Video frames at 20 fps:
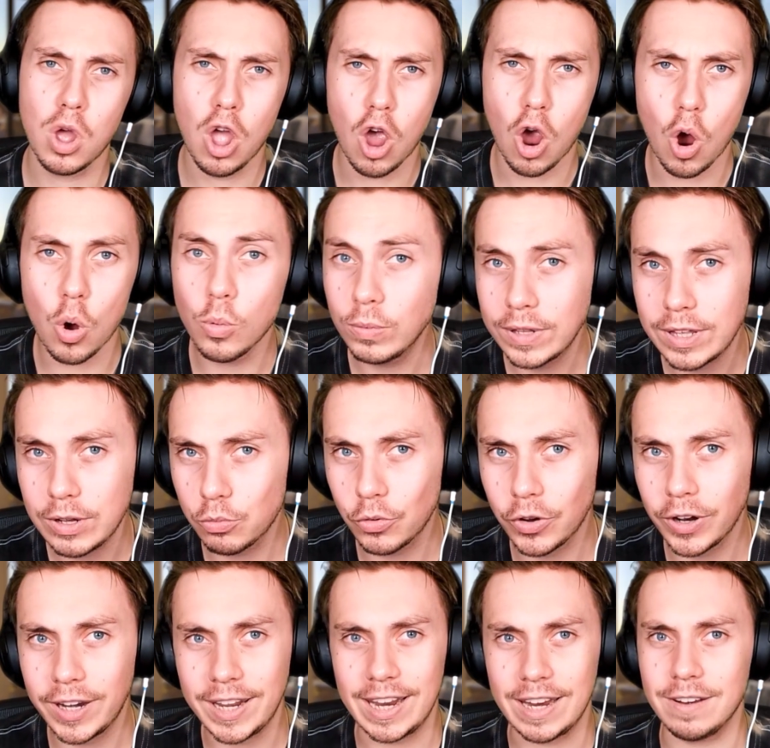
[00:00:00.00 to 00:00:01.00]
only
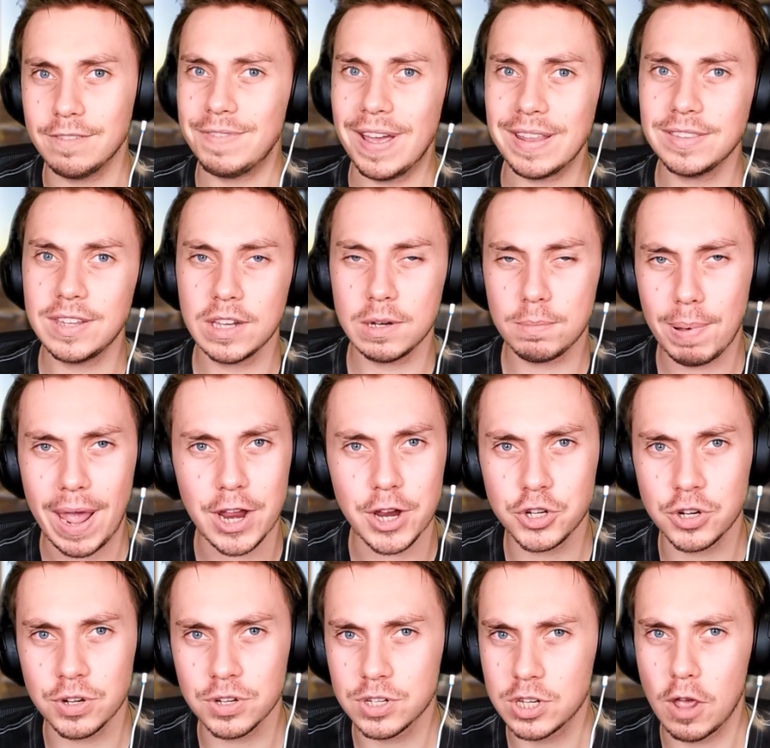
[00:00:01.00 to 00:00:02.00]
really invented
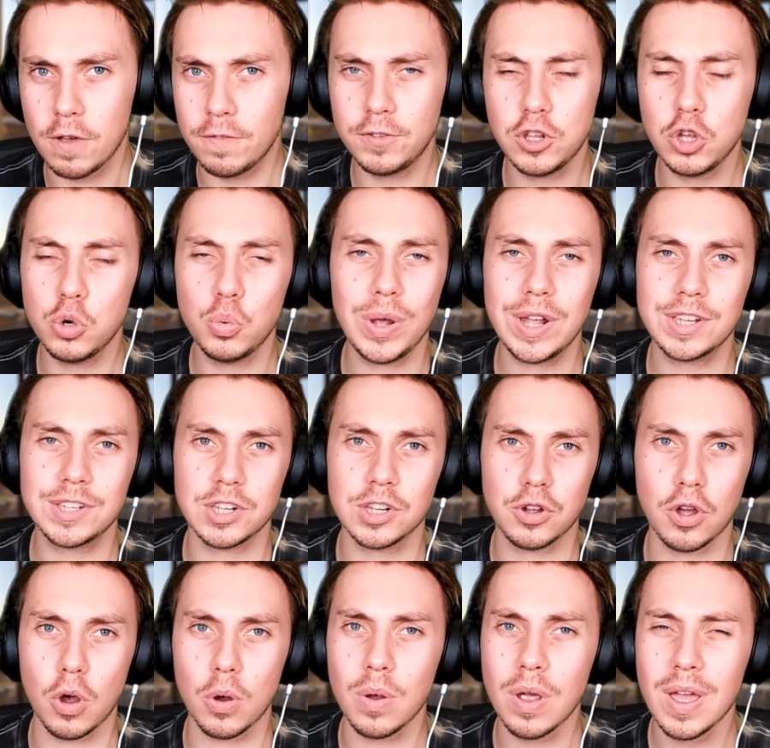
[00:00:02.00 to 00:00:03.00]
patience a few weeks
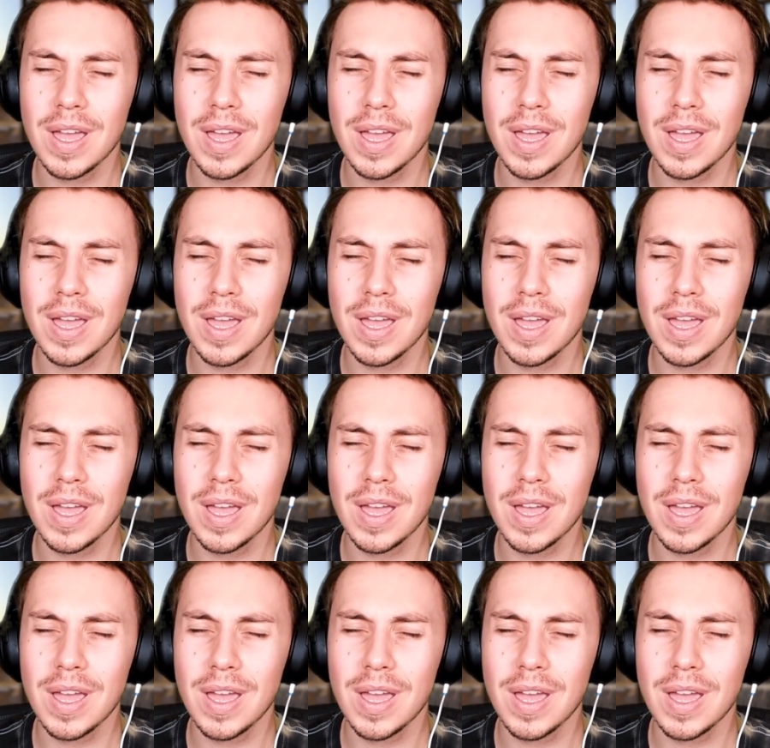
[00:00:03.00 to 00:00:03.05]
ago.